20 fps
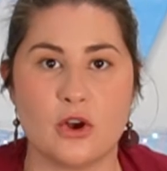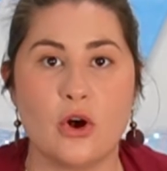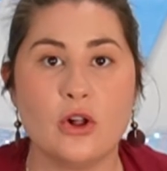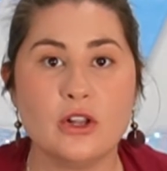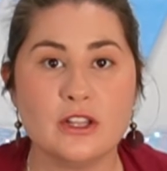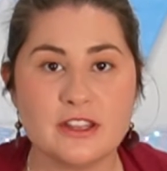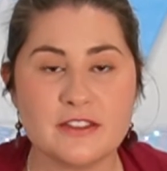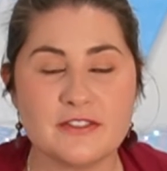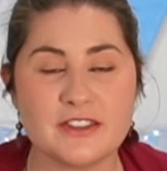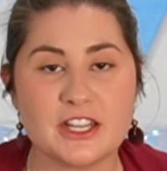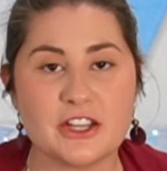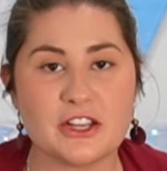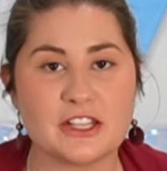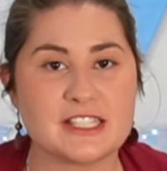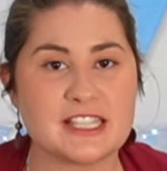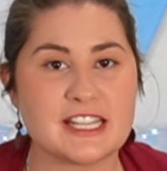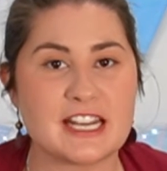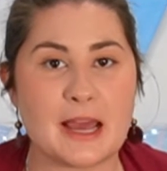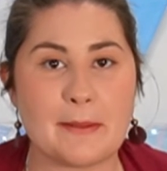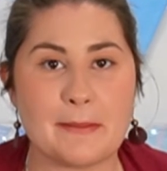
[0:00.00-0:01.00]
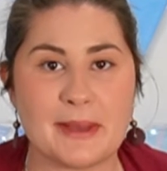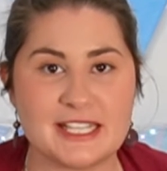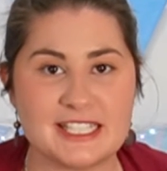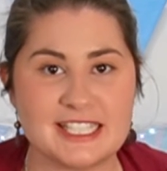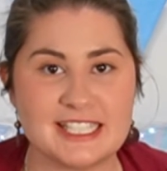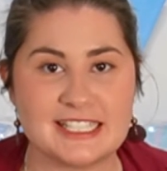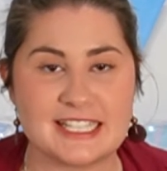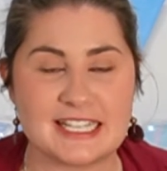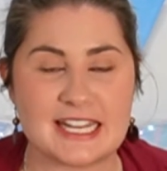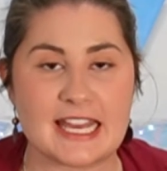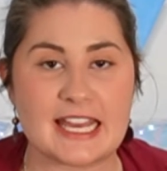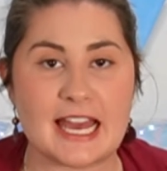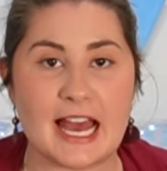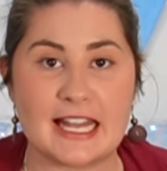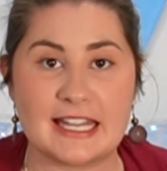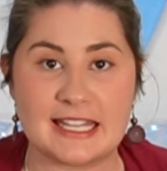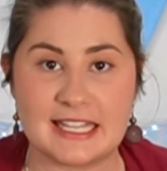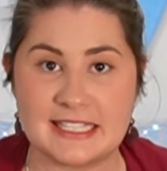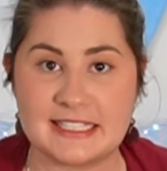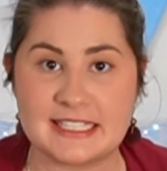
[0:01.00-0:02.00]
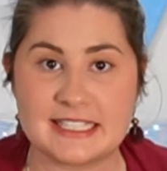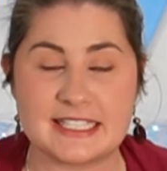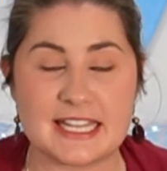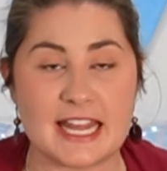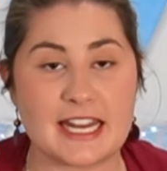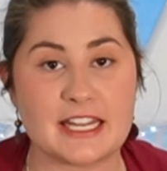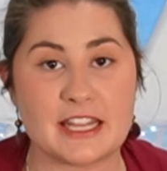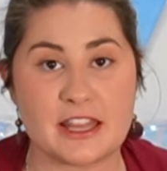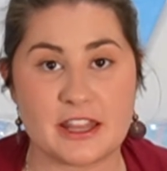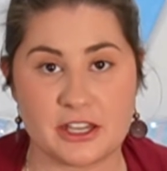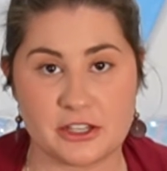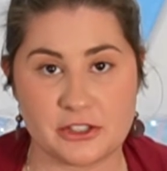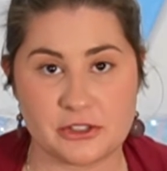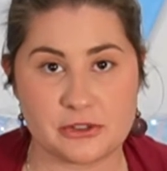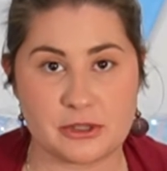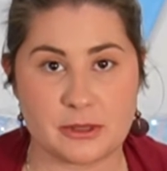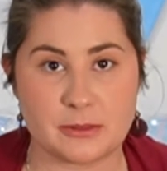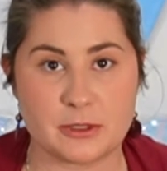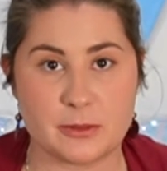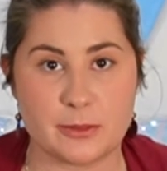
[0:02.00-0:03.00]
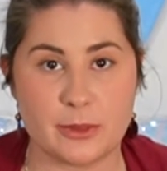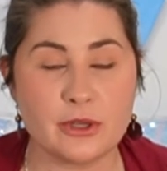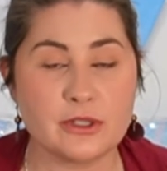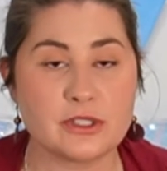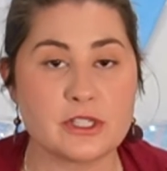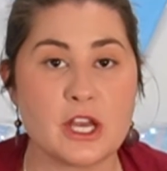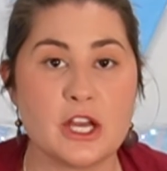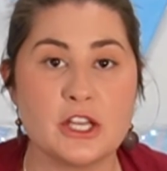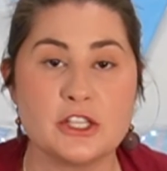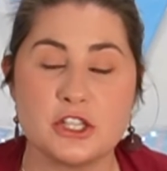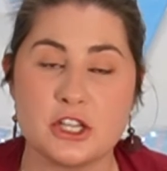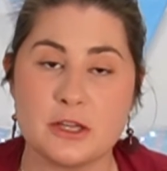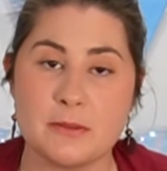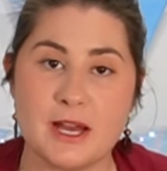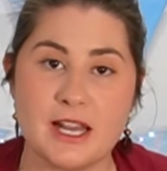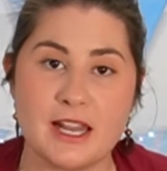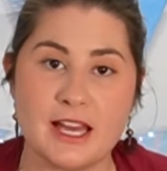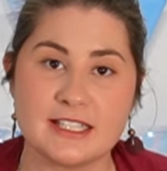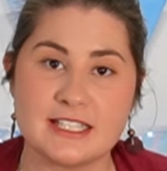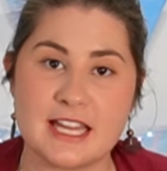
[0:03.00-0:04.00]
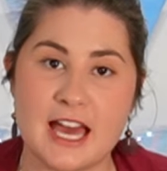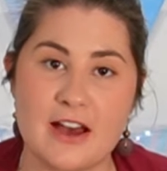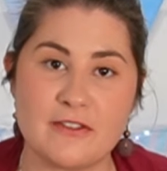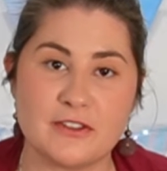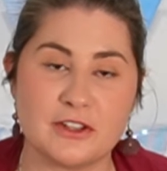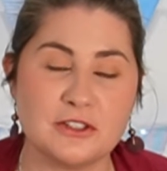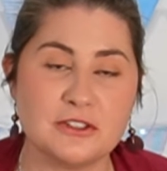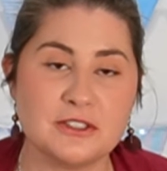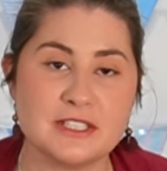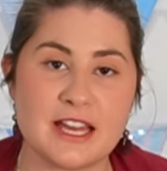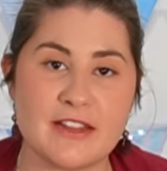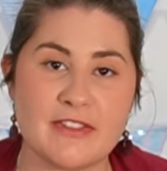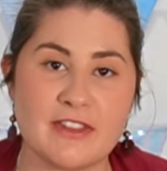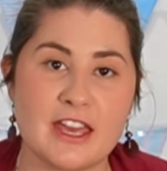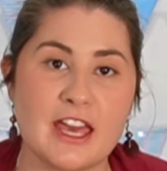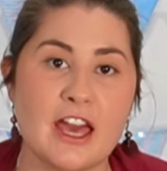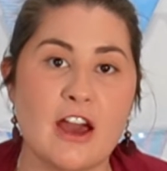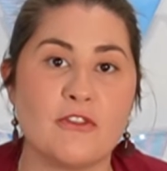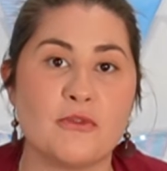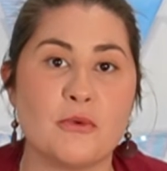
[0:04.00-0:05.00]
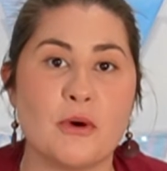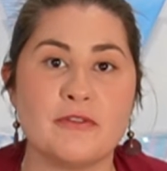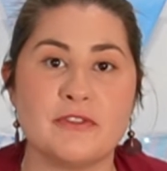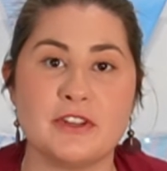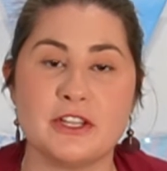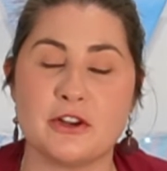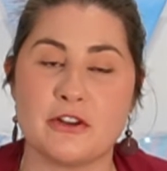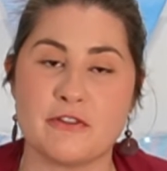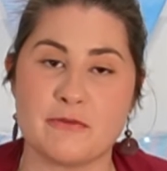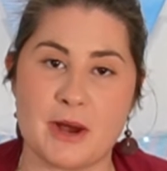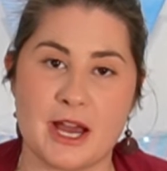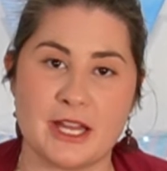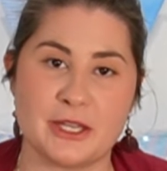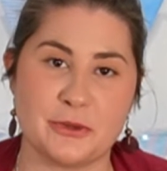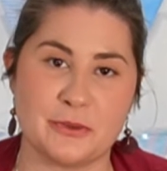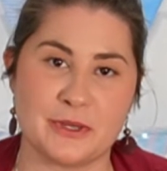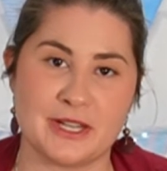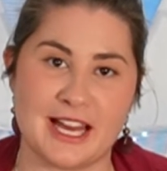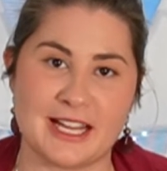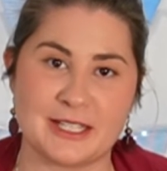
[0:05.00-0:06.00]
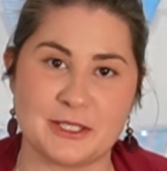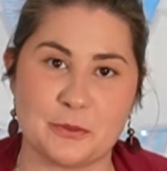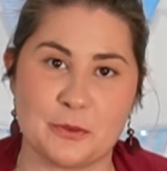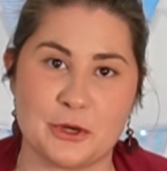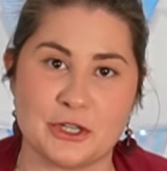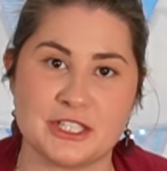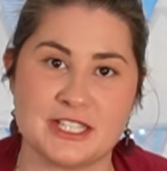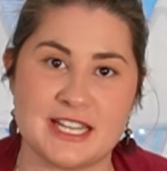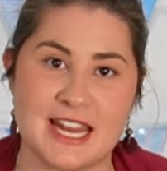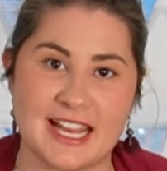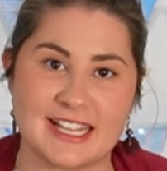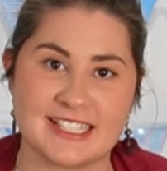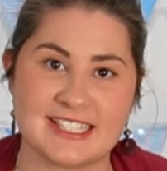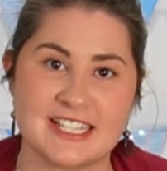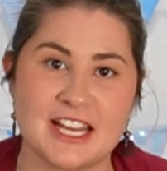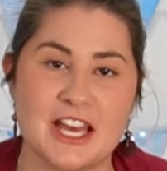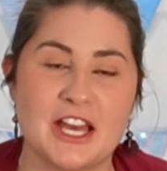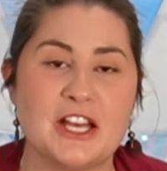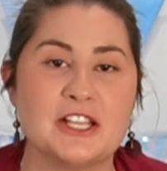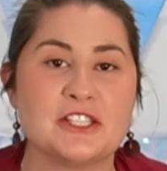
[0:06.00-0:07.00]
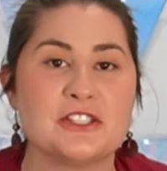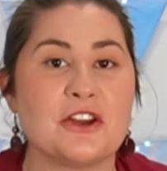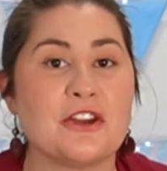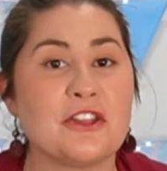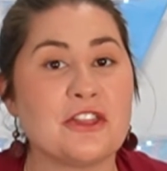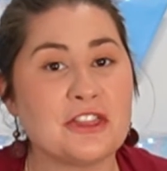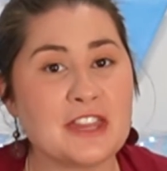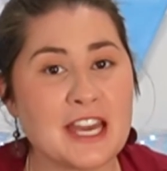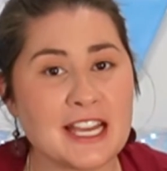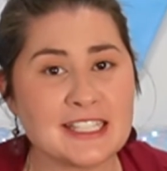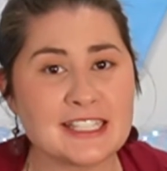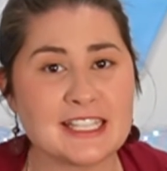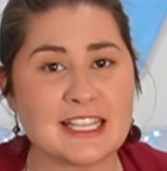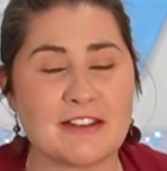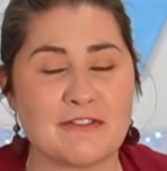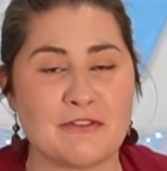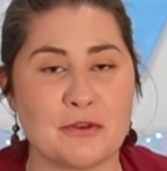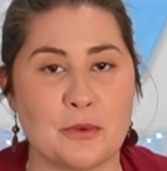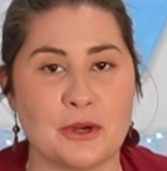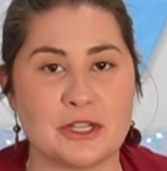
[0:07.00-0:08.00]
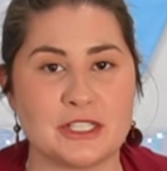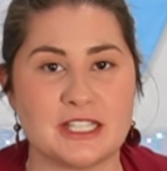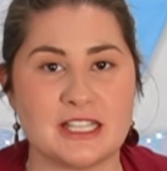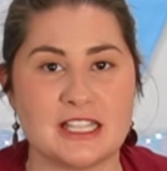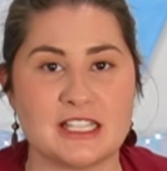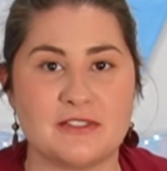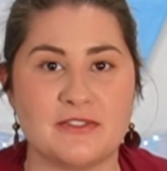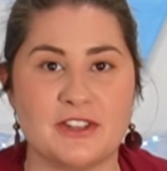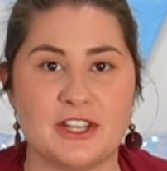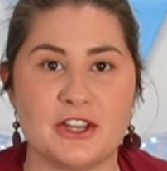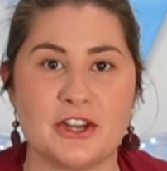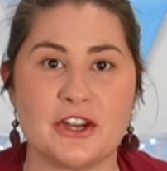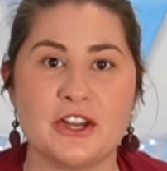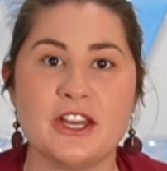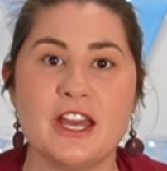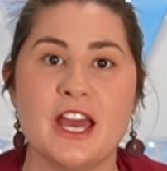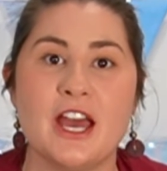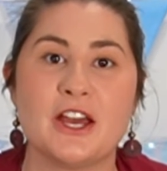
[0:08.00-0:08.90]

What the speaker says: All of the videos that I mentioned today are linked down in the description box, so you might like to have a look down there of what video of mine you would like to watch next. So thanks again for watching this video.